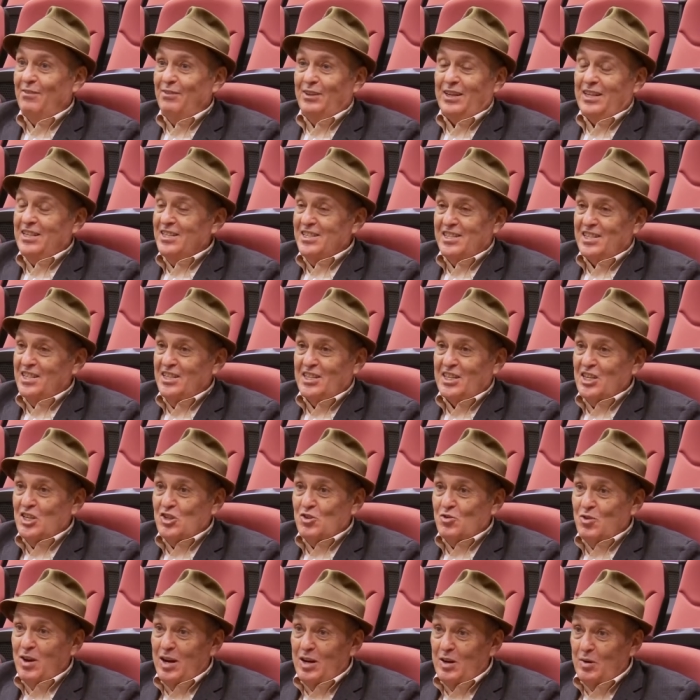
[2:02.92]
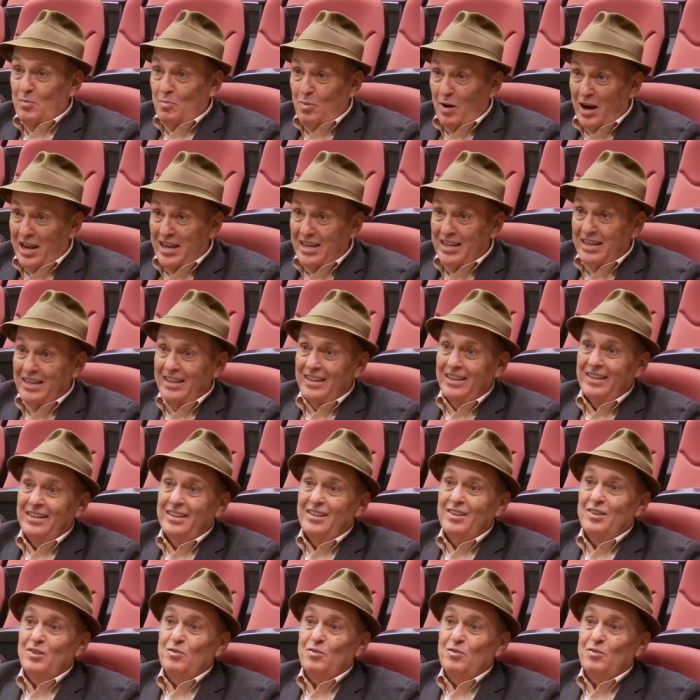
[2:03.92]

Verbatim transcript: evidence this trend breaking.